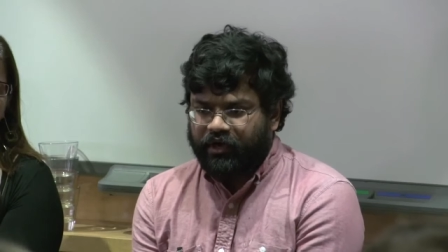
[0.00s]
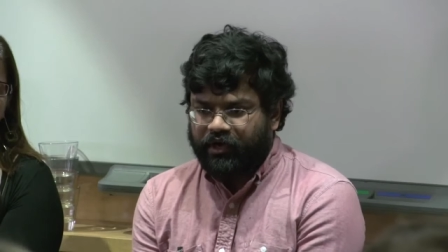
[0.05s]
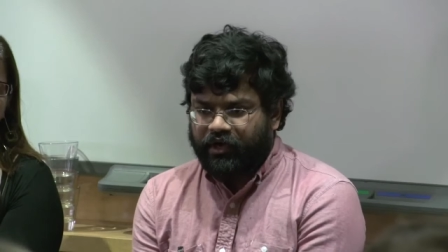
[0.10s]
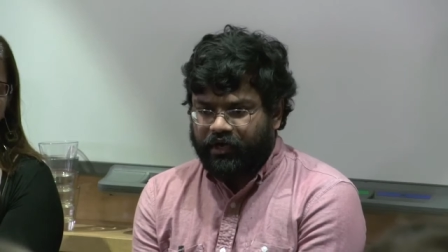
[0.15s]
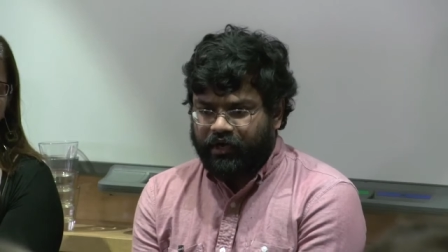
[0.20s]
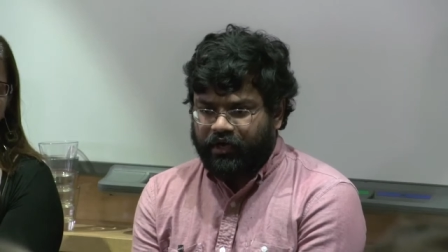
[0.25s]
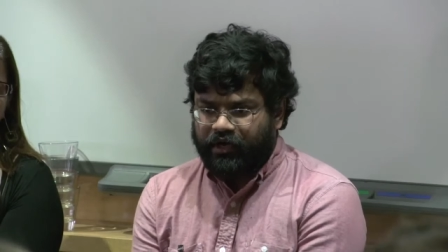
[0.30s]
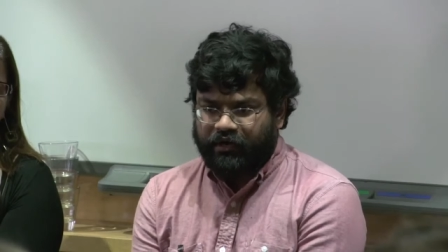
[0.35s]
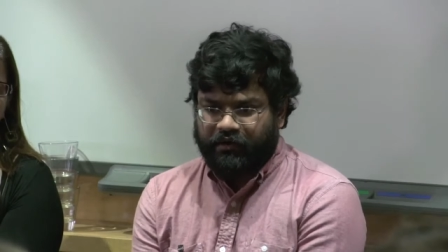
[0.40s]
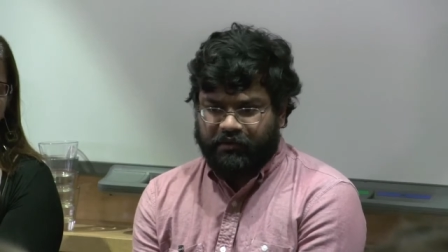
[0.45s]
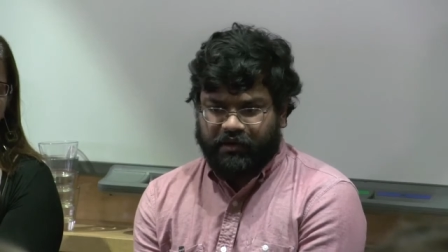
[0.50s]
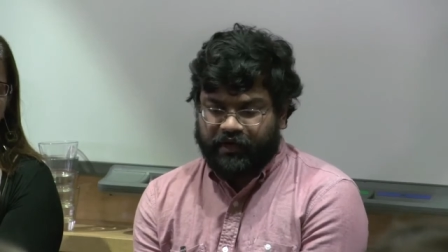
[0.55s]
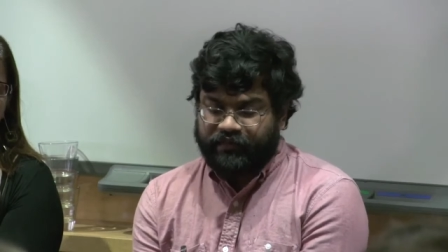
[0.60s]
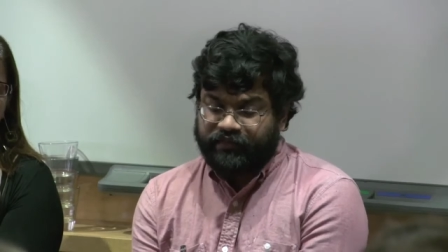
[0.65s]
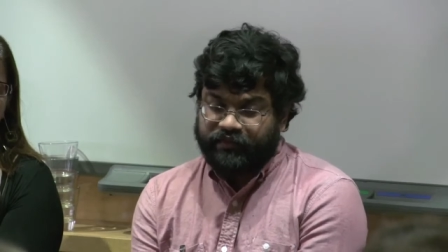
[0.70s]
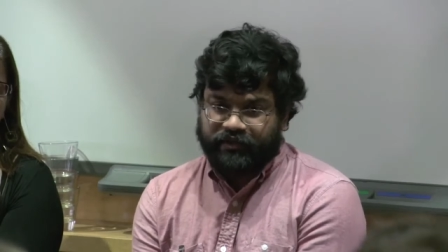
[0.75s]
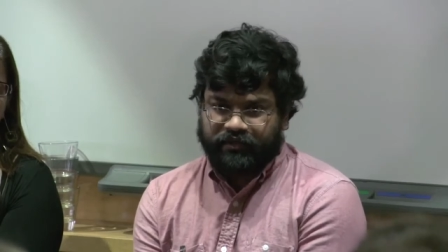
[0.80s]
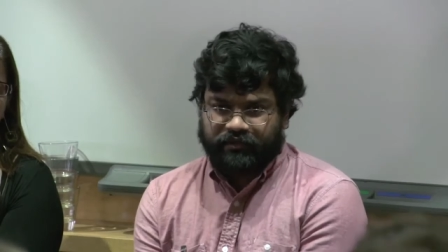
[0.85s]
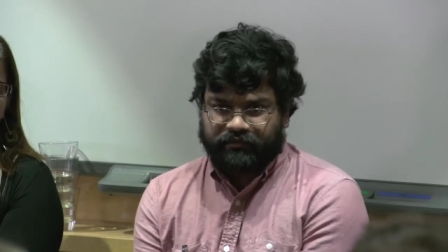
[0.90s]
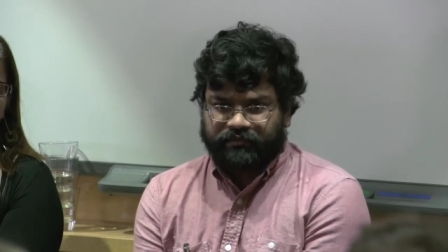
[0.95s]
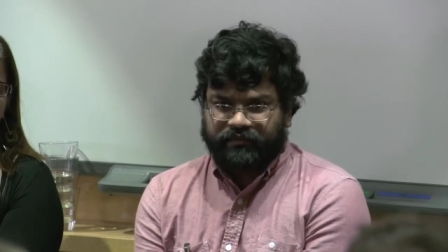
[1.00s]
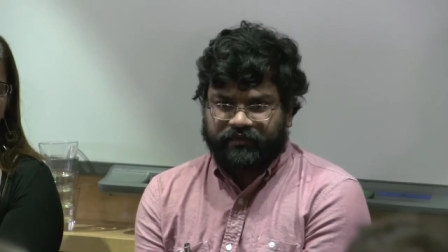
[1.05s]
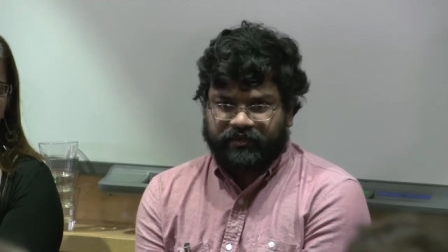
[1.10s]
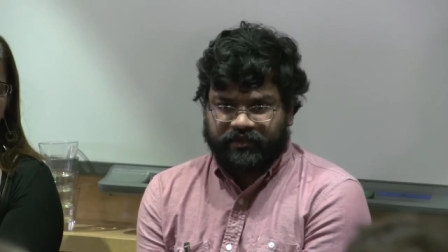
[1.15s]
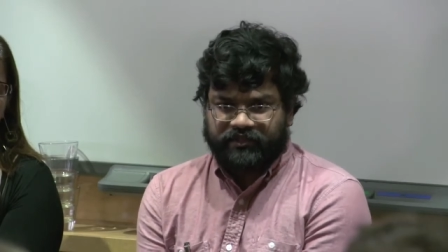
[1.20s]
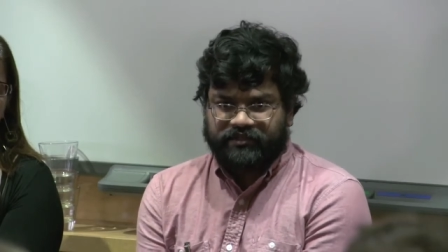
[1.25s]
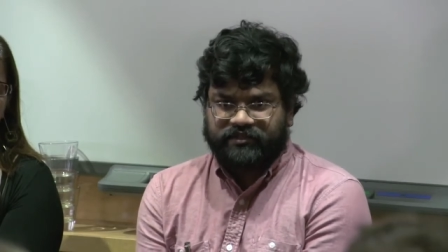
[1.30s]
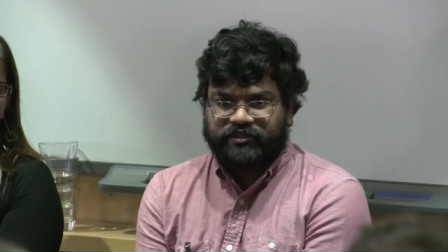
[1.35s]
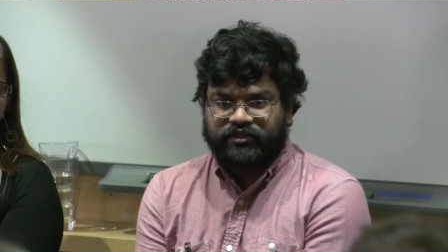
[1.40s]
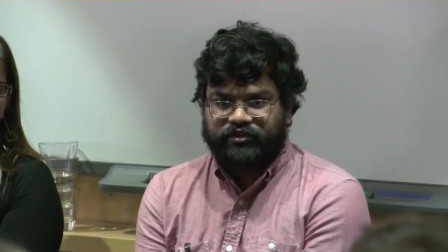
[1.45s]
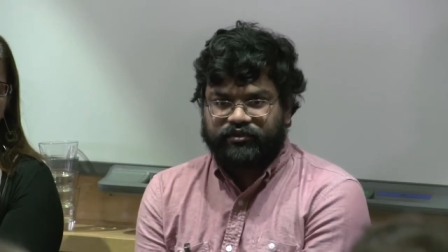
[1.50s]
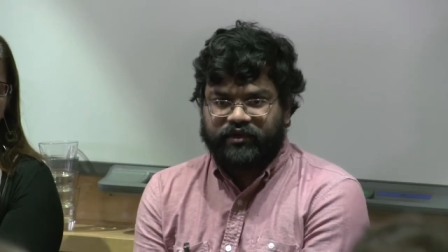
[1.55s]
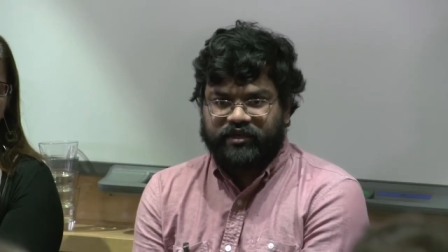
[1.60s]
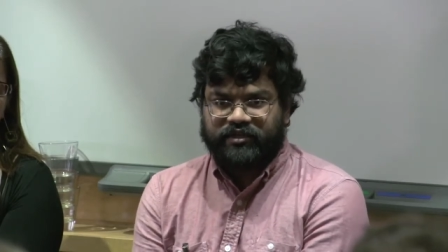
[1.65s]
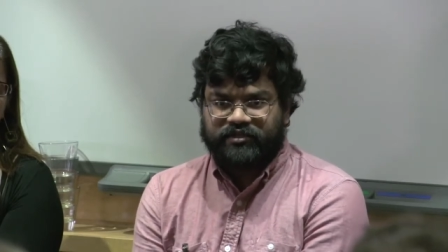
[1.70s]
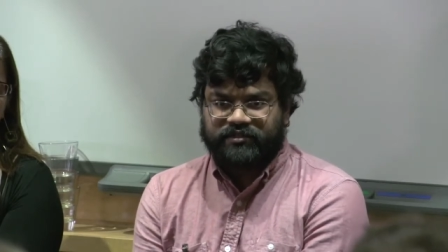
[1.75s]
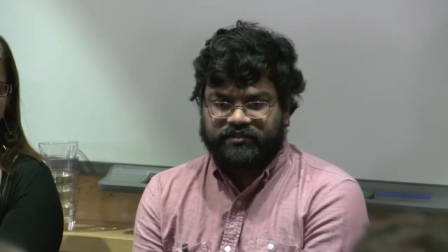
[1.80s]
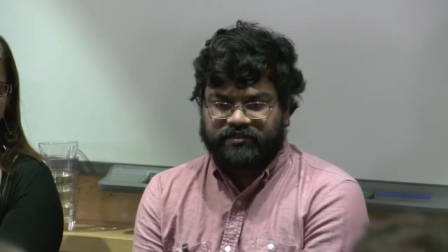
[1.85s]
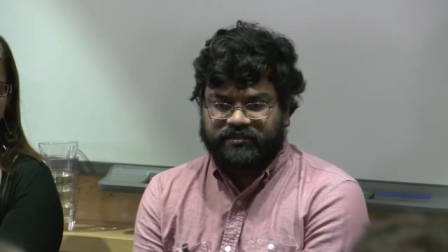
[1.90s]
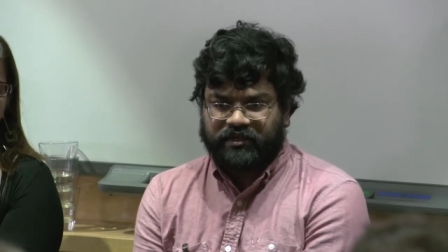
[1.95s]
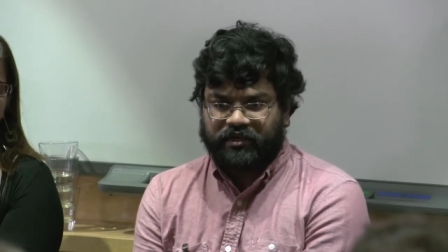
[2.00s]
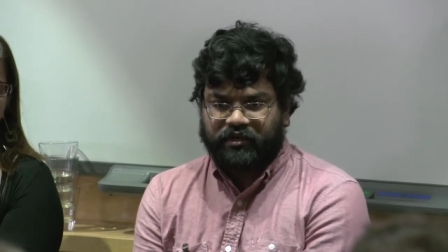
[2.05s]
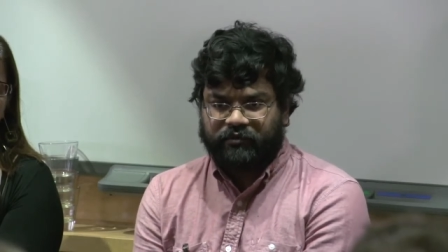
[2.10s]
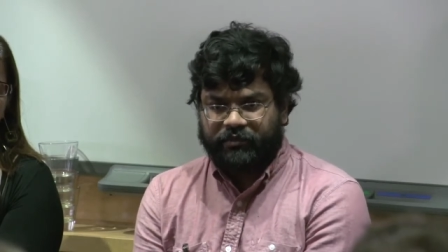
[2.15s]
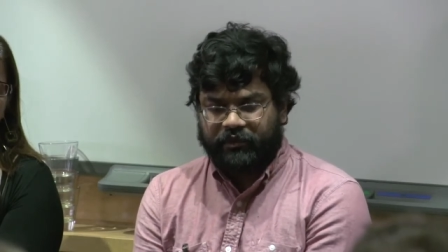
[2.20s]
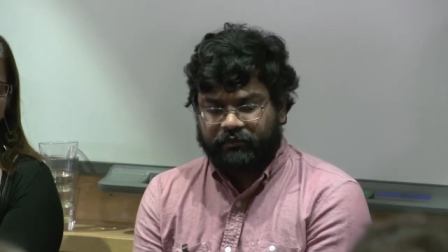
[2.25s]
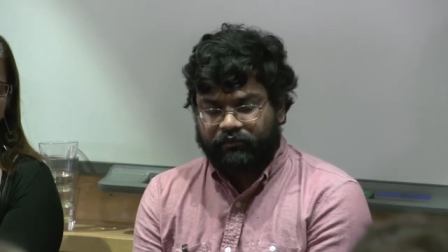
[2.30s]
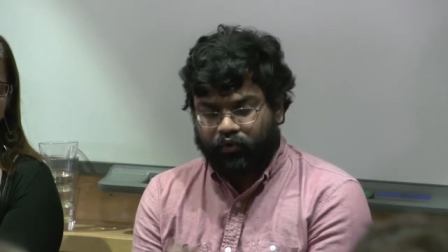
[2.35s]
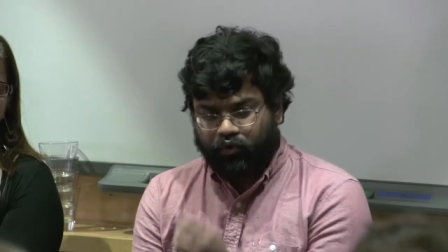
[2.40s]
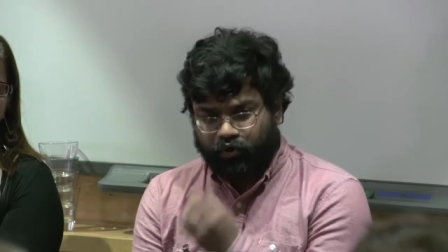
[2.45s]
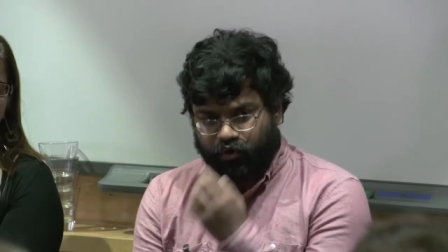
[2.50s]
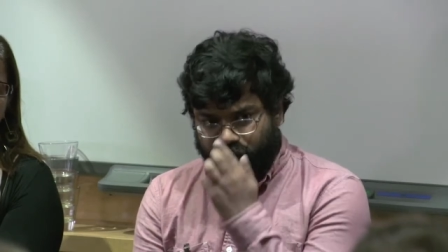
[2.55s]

are uh, other considerations that are a bit more